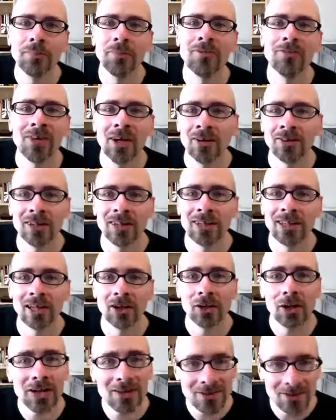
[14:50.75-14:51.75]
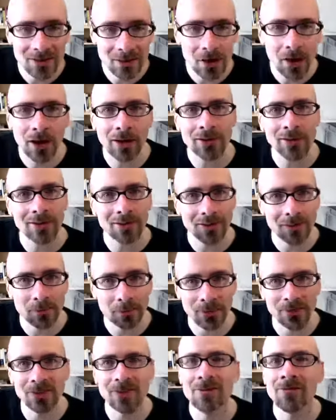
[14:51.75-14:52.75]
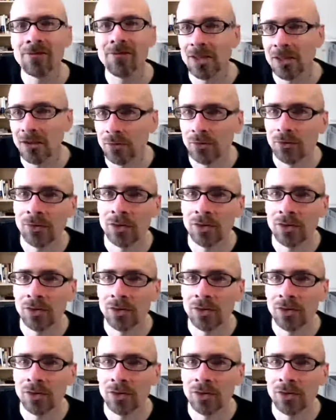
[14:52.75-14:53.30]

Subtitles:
to be found in there is not the specific